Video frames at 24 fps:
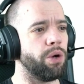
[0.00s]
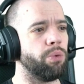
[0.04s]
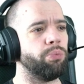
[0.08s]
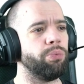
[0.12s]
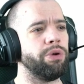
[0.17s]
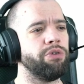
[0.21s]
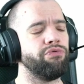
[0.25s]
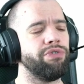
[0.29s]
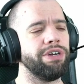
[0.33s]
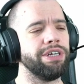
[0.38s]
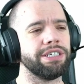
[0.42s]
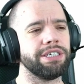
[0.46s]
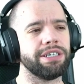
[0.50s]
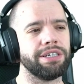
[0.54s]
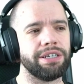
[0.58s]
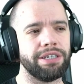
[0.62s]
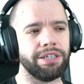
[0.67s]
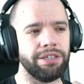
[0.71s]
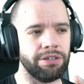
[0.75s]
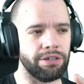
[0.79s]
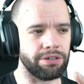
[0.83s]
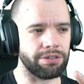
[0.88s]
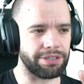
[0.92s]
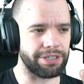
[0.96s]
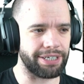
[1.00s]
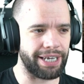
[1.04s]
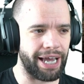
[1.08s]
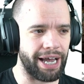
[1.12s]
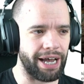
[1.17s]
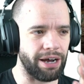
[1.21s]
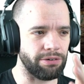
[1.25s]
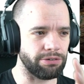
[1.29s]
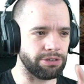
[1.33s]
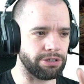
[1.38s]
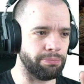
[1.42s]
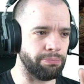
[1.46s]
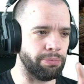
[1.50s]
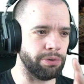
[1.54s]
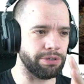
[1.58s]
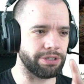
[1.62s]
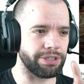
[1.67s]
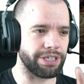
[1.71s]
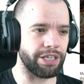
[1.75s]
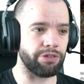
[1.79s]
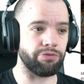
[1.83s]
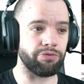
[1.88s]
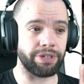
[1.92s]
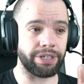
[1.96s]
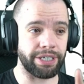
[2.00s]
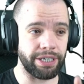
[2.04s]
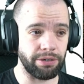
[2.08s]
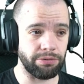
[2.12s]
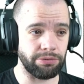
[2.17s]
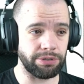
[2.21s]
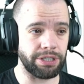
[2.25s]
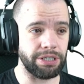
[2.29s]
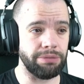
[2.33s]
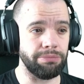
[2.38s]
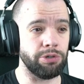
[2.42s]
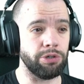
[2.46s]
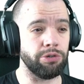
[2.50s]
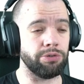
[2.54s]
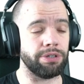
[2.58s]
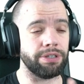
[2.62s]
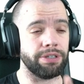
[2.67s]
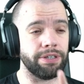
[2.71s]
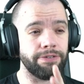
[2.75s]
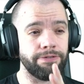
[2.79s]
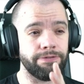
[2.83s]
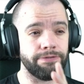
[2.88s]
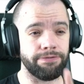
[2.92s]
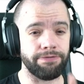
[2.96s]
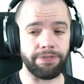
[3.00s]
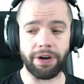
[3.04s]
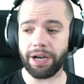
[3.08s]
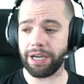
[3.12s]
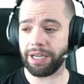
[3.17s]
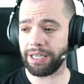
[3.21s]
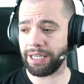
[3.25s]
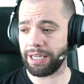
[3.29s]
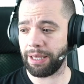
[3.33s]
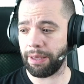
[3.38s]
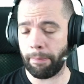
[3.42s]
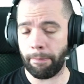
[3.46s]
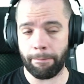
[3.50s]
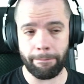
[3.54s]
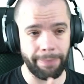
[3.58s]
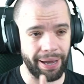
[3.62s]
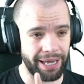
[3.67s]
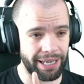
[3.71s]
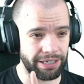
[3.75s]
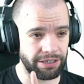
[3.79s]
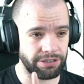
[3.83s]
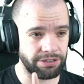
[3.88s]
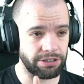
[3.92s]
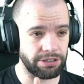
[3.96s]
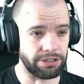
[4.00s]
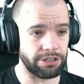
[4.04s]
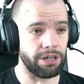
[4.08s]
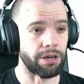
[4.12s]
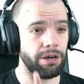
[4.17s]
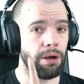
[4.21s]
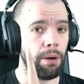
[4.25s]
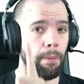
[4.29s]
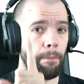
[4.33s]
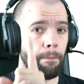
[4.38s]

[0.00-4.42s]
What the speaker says: We recently looked at how to put together a kill team using the finely balanced